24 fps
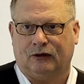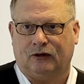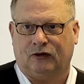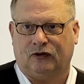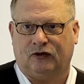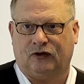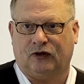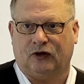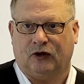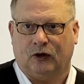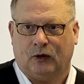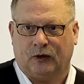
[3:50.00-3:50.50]

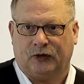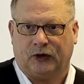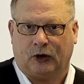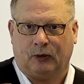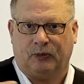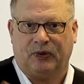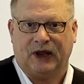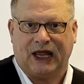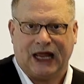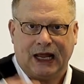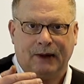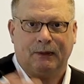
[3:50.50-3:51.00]
So they know what their
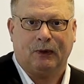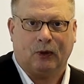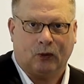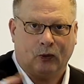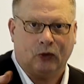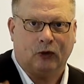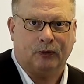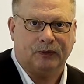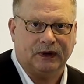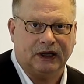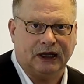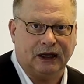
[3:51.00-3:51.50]
payment
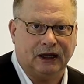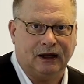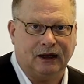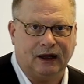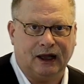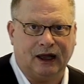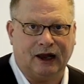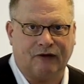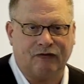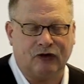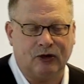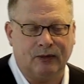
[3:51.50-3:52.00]
will be
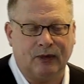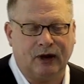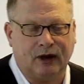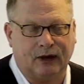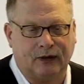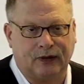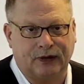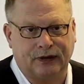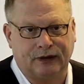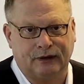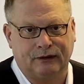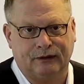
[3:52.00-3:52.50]
every
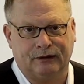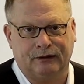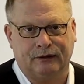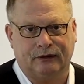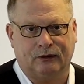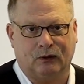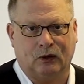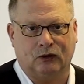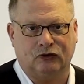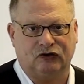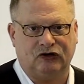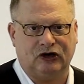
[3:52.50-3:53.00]
month.
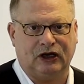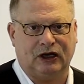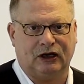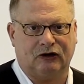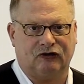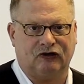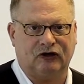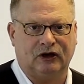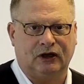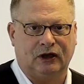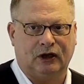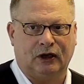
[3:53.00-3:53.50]
Won't
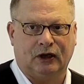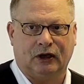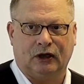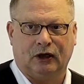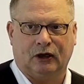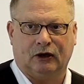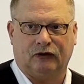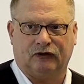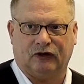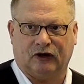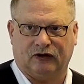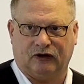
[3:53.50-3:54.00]
change.
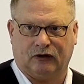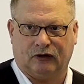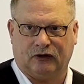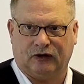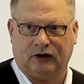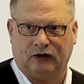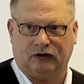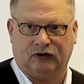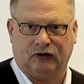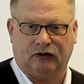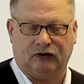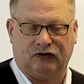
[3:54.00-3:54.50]
So the other
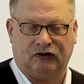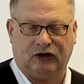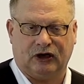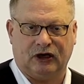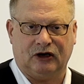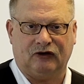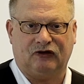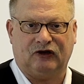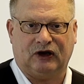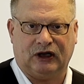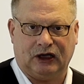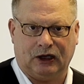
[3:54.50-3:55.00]
things don't
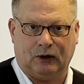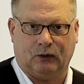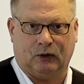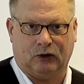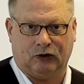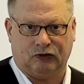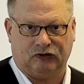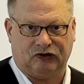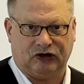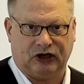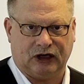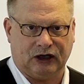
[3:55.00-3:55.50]
change, it
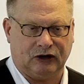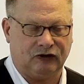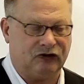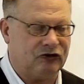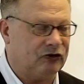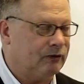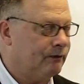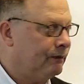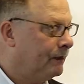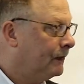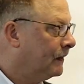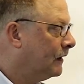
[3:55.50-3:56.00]
won't
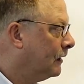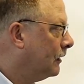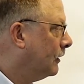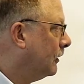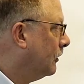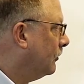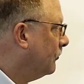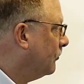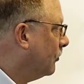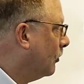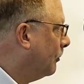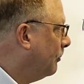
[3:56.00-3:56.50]
change.
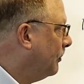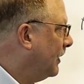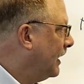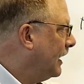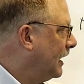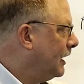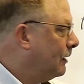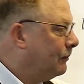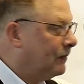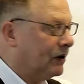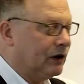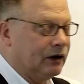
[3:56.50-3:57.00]
So
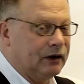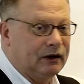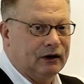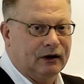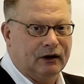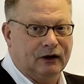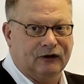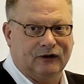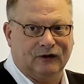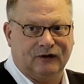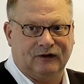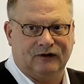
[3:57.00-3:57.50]
payment
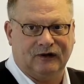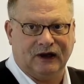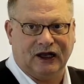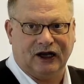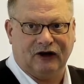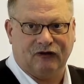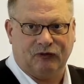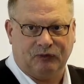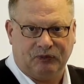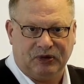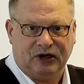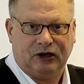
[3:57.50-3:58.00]
is a set
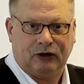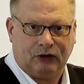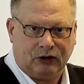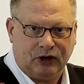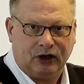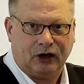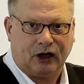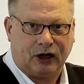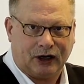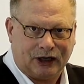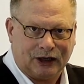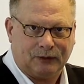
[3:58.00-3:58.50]
of
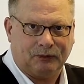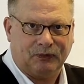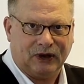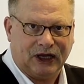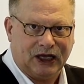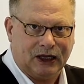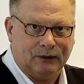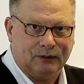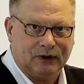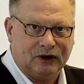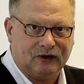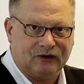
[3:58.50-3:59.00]
periodic
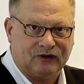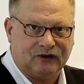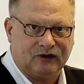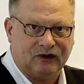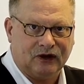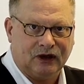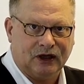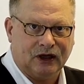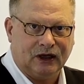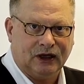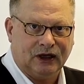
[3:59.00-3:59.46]
payments